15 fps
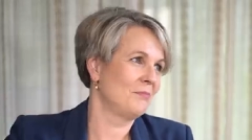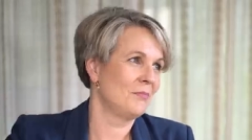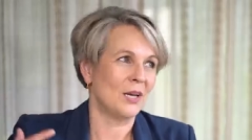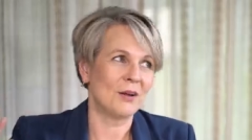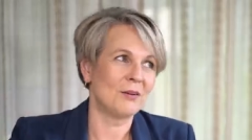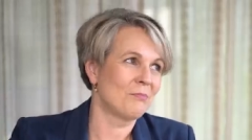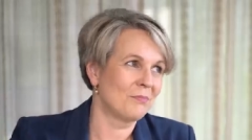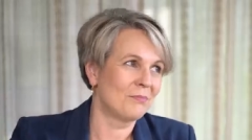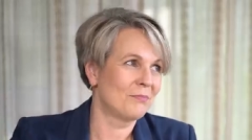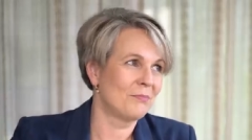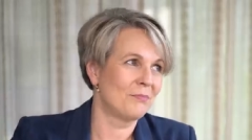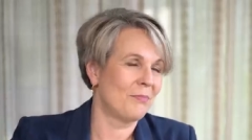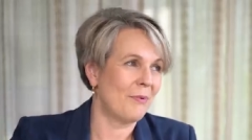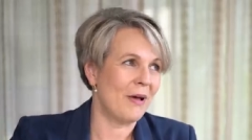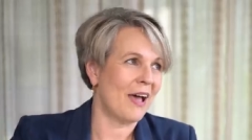you know,
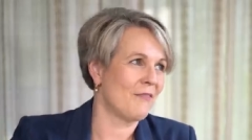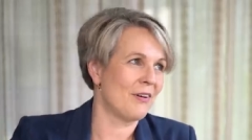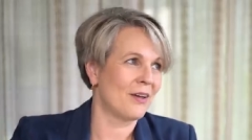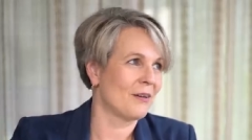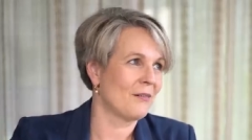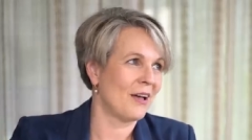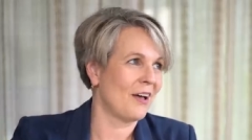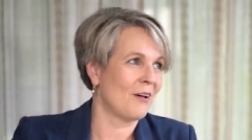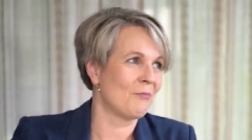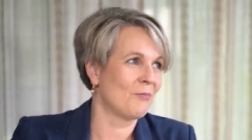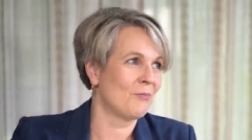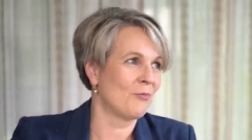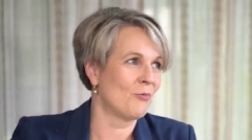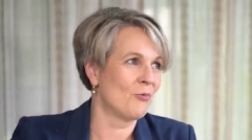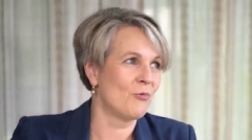have a, a
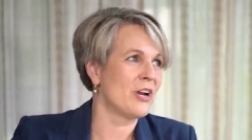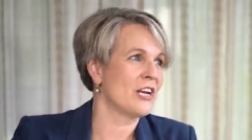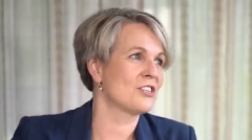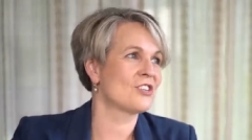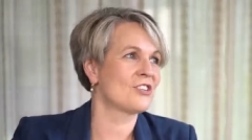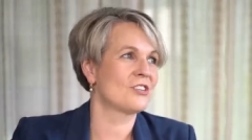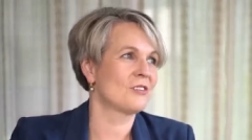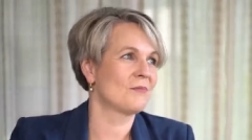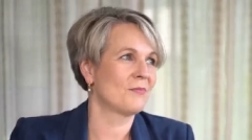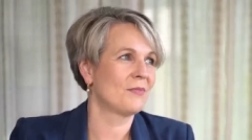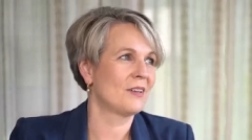rich